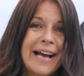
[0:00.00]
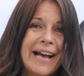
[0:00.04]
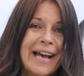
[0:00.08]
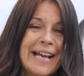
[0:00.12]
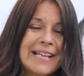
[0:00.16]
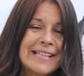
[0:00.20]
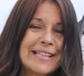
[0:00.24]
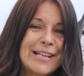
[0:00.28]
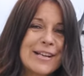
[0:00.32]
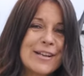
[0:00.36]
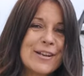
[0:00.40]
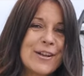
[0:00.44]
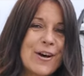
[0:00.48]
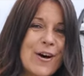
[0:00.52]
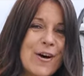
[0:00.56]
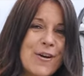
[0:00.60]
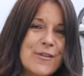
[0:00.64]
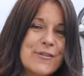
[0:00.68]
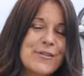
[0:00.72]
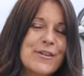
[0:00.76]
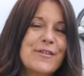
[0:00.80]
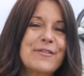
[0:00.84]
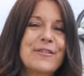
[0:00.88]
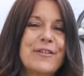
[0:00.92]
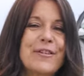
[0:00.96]
There's a
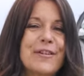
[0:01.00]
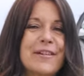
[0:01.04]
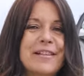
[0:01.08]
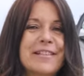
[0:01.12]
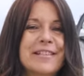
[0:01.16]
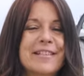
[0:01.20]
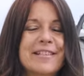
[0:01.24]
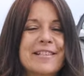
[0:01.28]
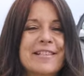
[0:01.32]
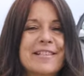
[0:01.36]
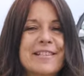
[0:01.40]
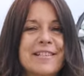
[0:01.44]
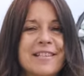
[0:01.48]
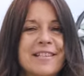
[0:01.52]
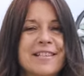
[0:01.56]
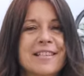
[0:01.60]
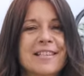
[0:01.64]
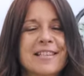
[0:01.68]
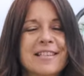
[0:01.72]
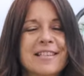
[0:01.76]
lot of questions.